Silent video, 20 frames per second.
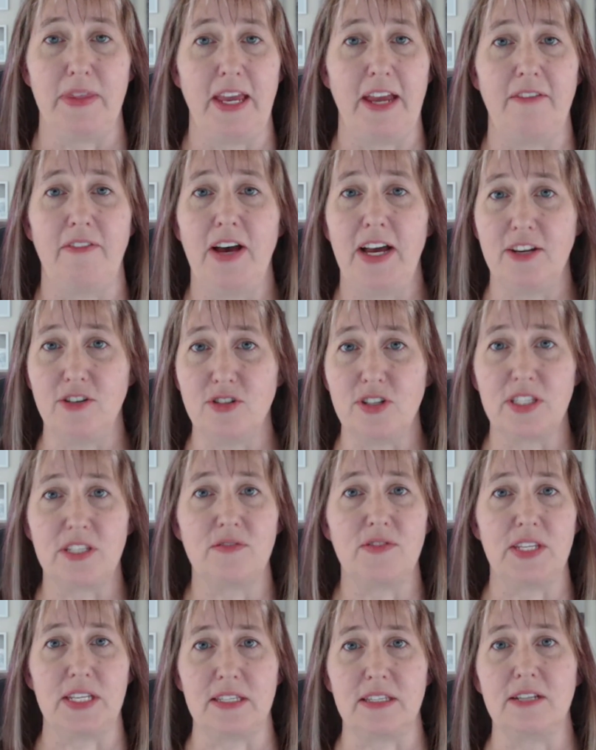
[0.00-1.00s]
They have hundreds
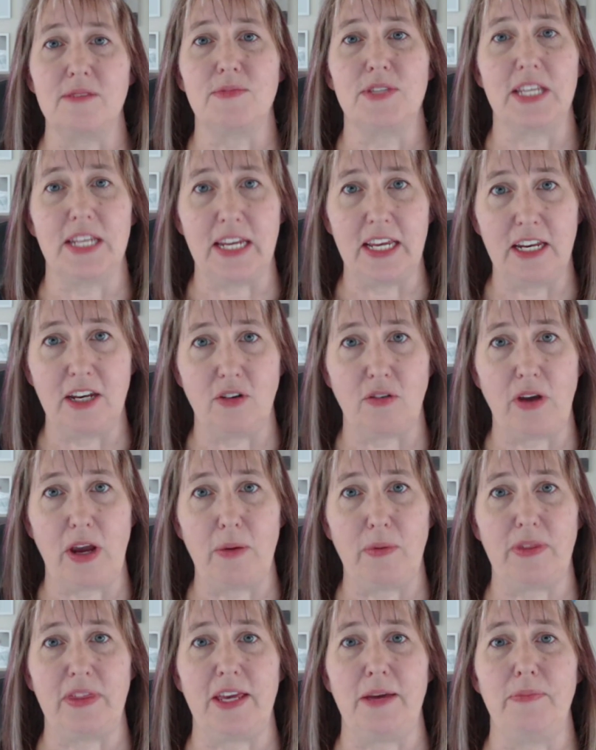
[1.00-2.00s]
of systems that
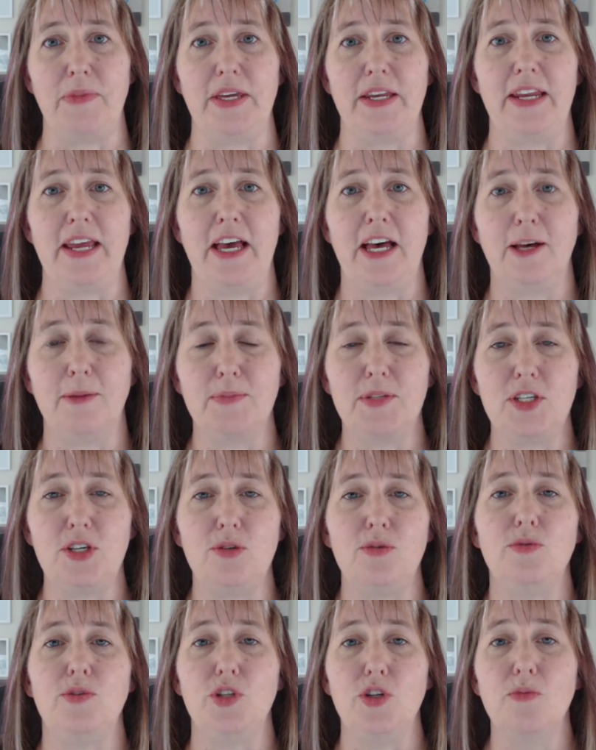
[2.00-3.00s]
integrate with them that helps
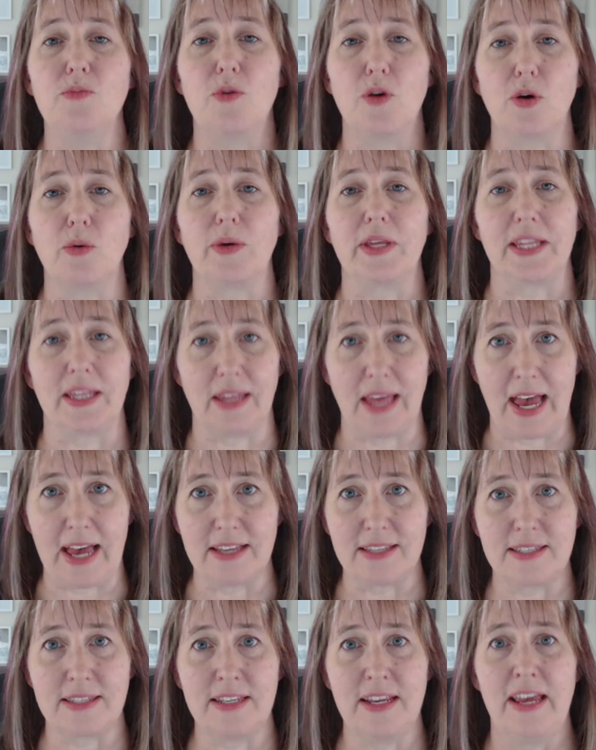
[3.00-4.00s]
you do more with
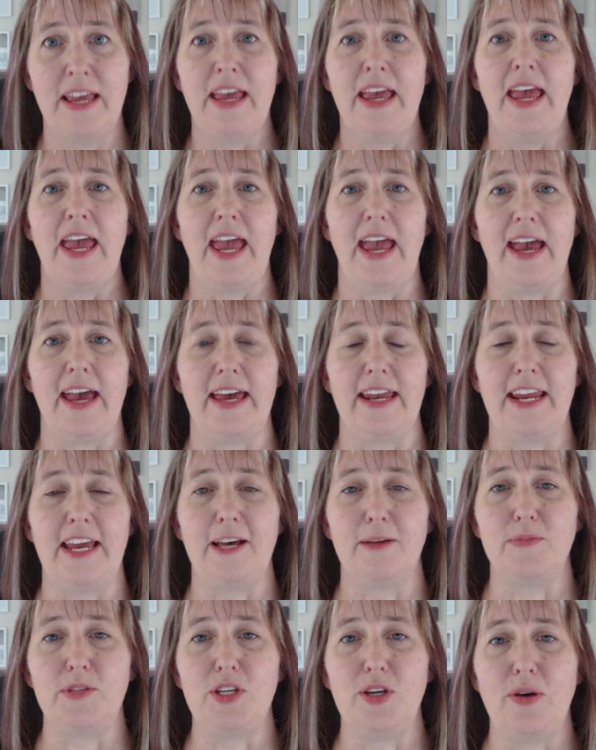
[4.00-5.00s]
less and
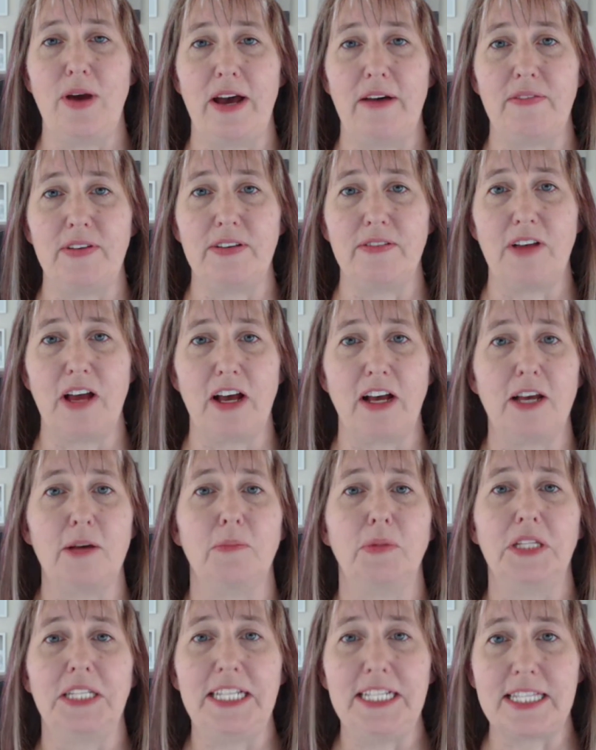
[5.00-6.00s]
helps you have a
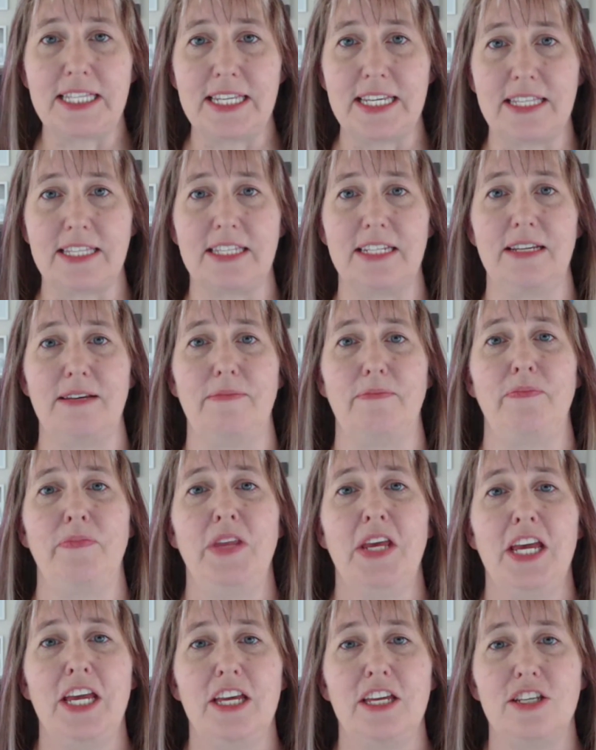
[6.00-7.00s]
complete system
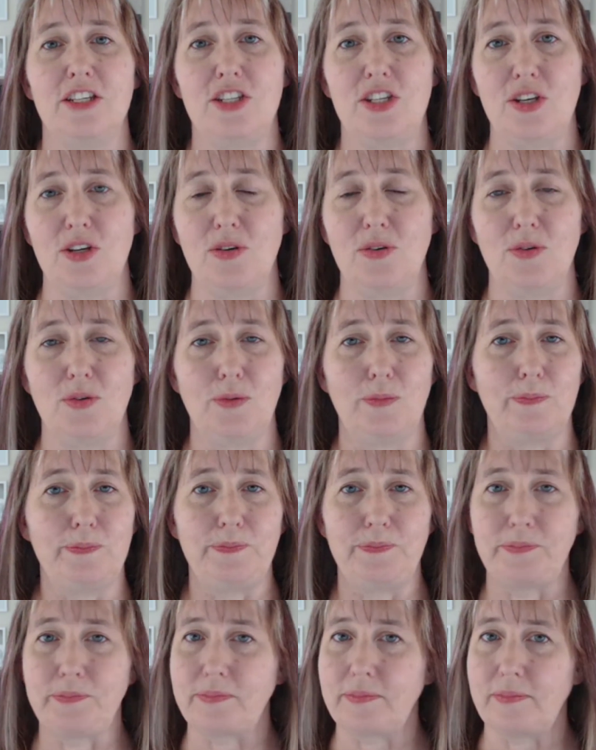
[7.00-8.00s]
to
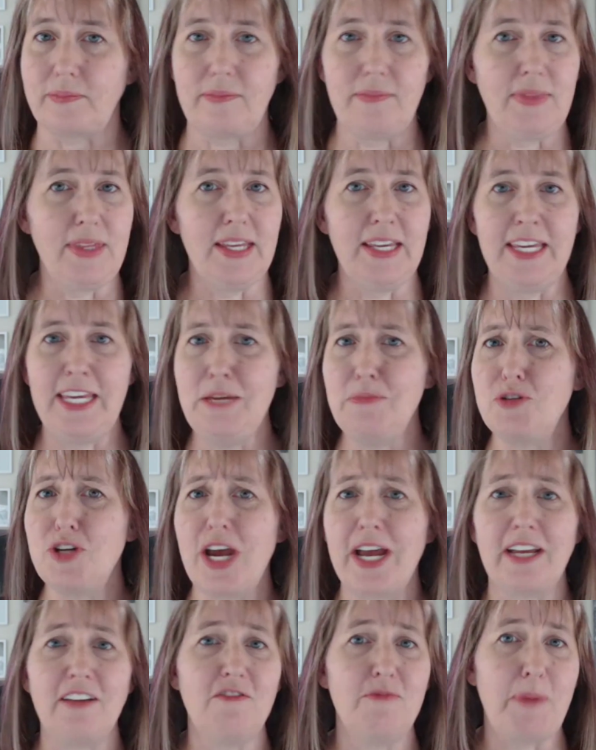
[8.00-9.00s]
keep
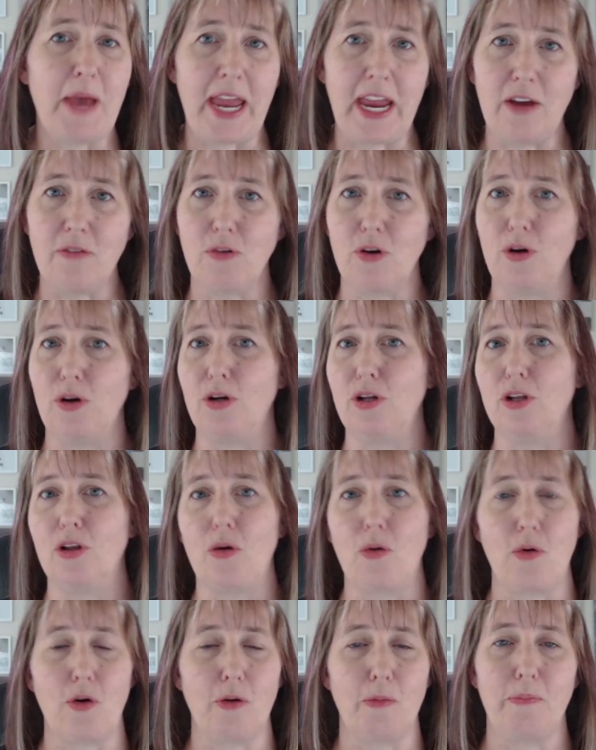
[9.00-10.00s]
track of
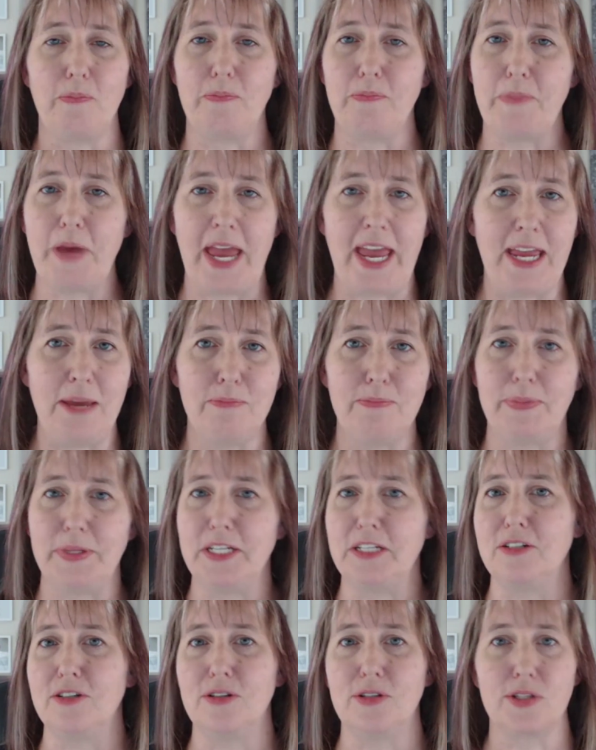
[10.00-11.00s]
payroll or paying
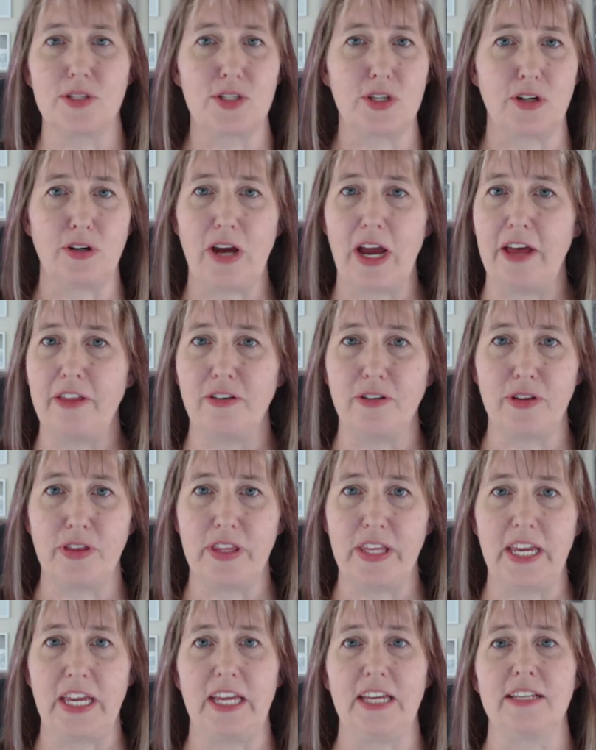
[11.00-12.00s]
bills or other
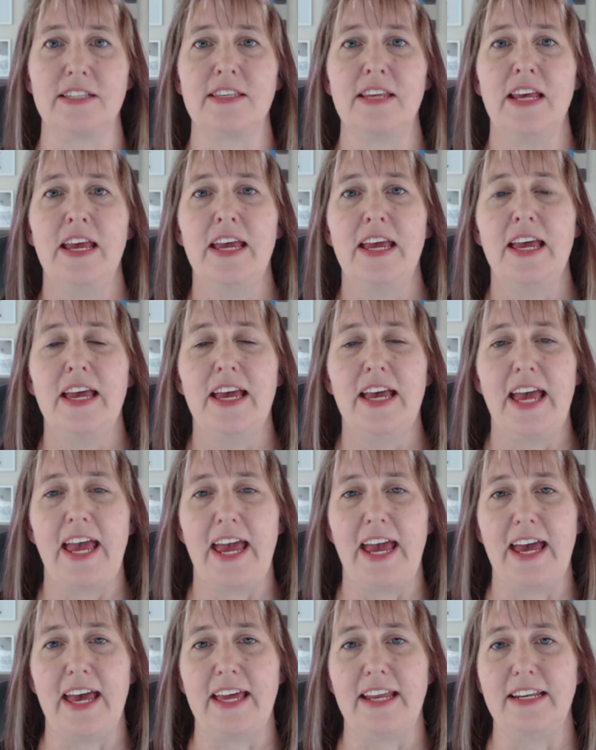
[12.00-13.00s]
things.
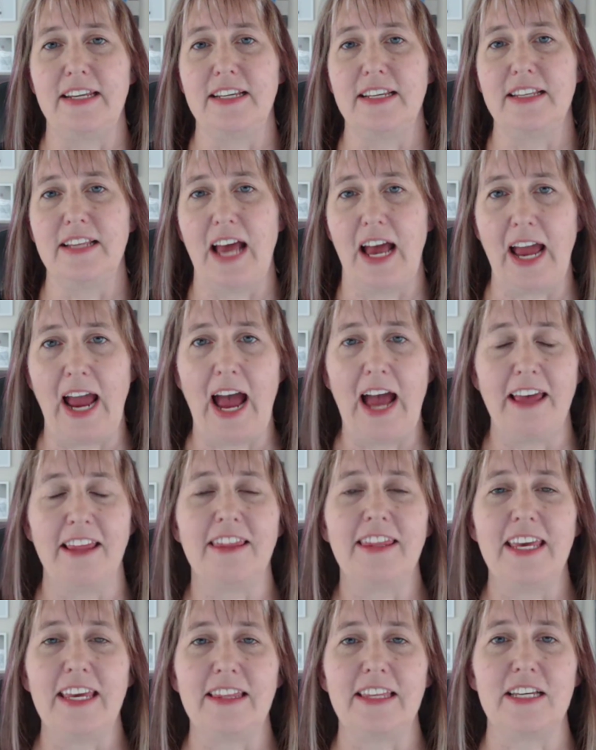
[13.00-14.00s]
And I
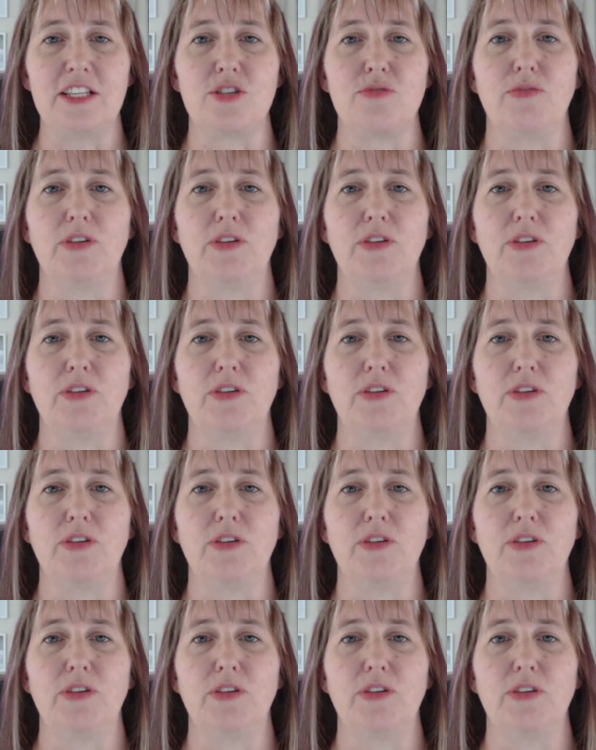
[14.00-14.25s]
think that's